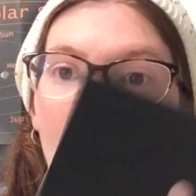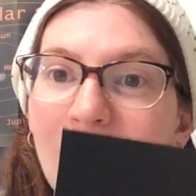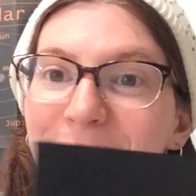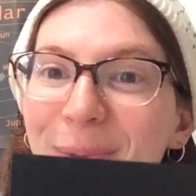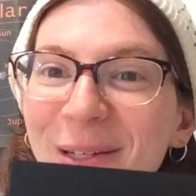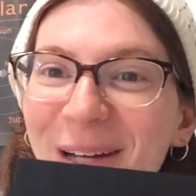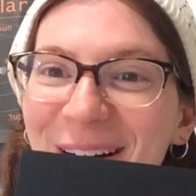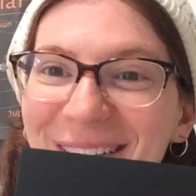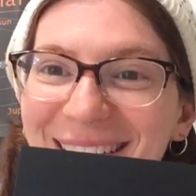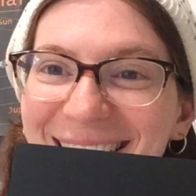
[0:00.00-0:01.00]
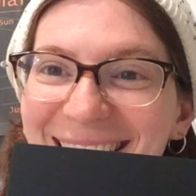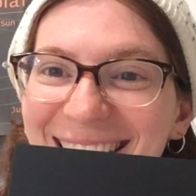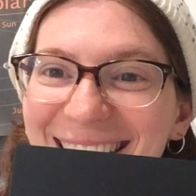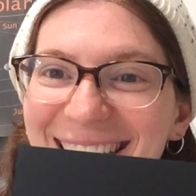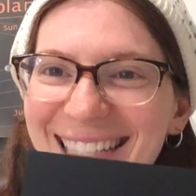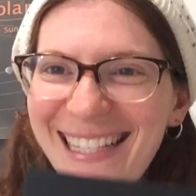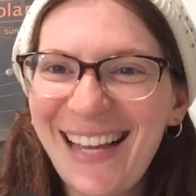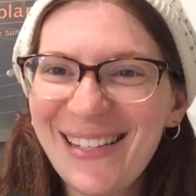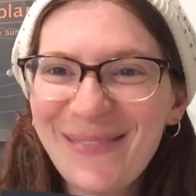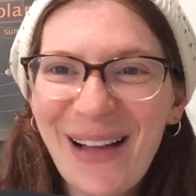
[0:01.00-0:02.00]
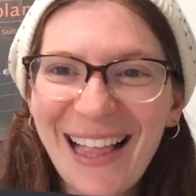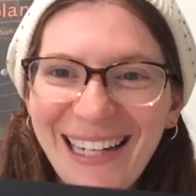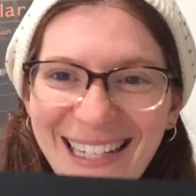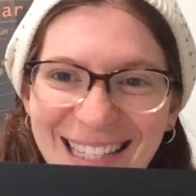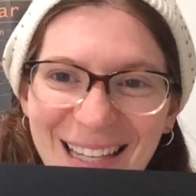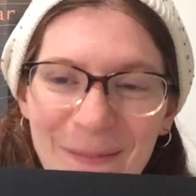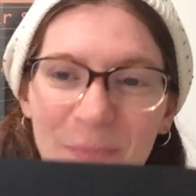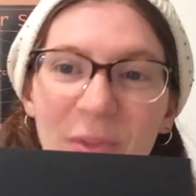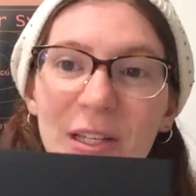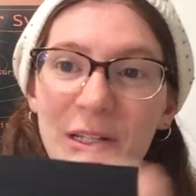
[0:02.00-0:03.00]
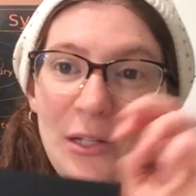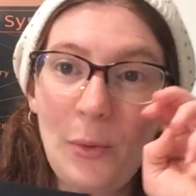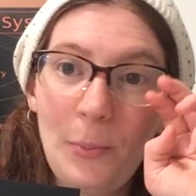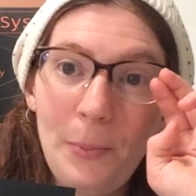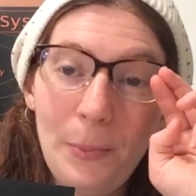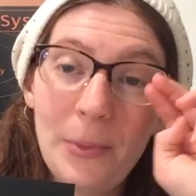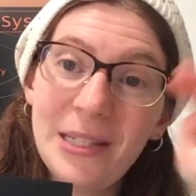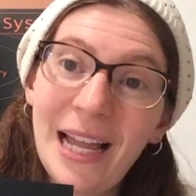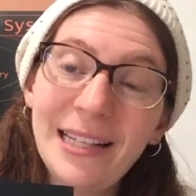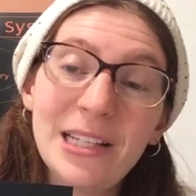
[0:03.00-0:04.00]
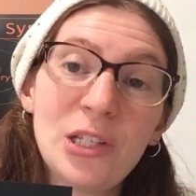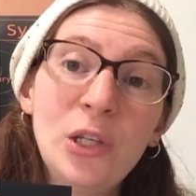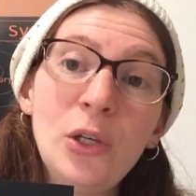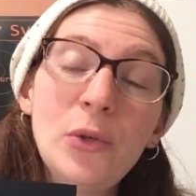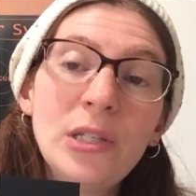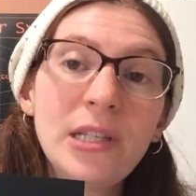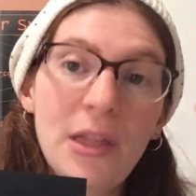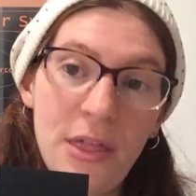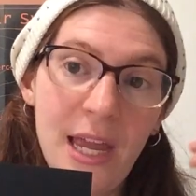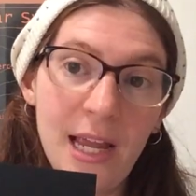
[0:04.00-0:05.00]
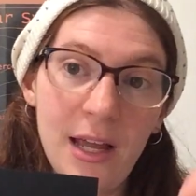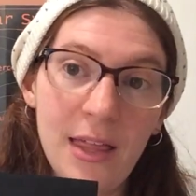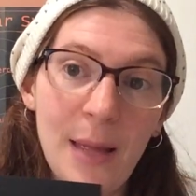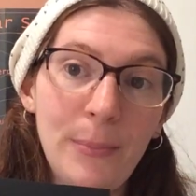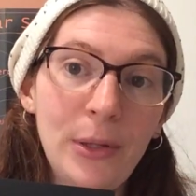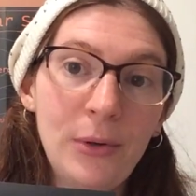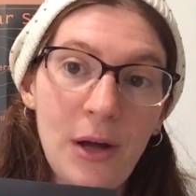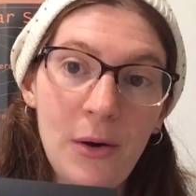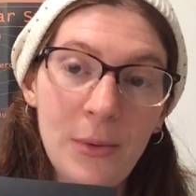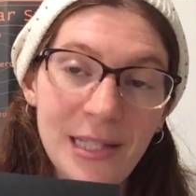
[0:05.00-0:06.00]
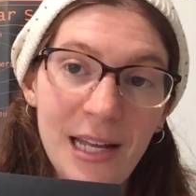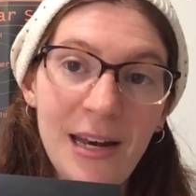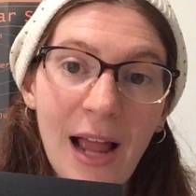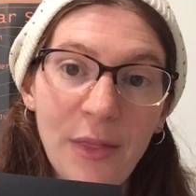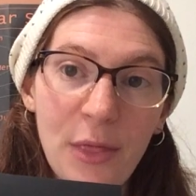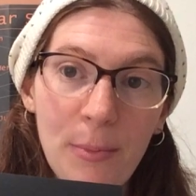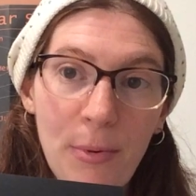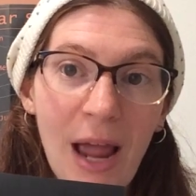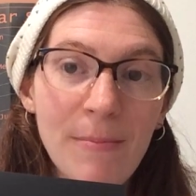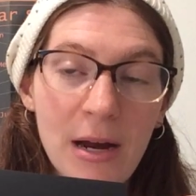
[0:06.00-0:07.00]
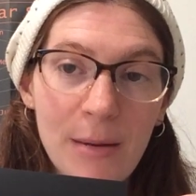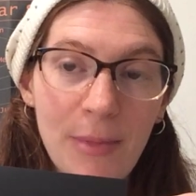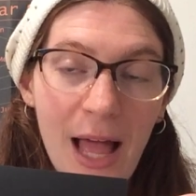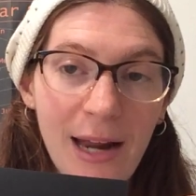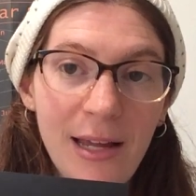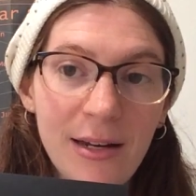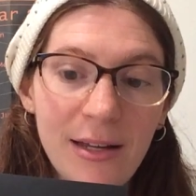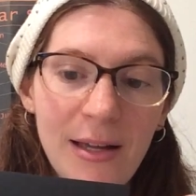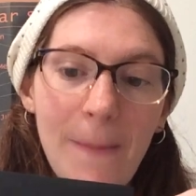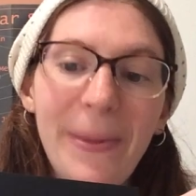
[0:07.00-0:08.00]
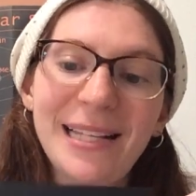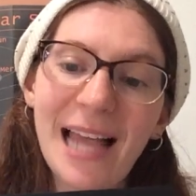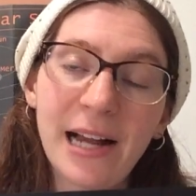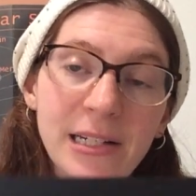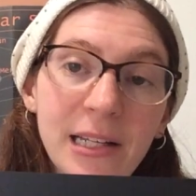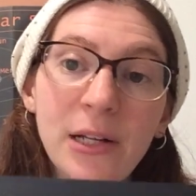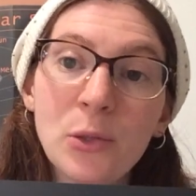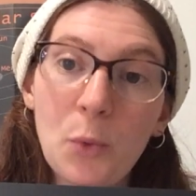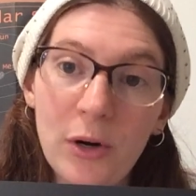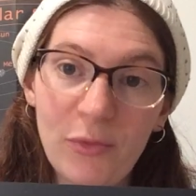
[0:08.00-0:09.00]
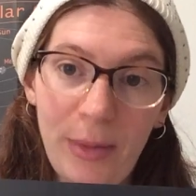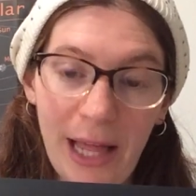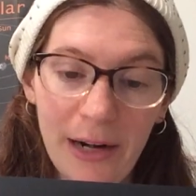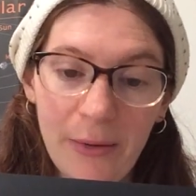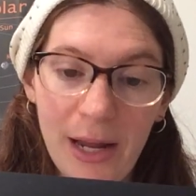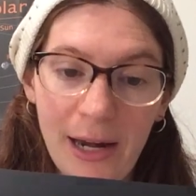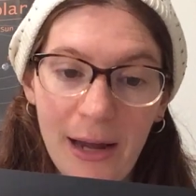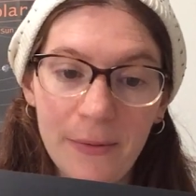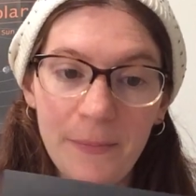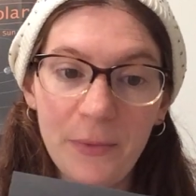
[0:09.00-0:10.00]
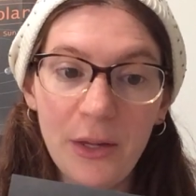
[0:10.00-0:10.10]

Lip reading: was Pluto. See how small it is? So scientists used to think that Pluto was the 9th primary planet, but it's actually a dwarf planet right now.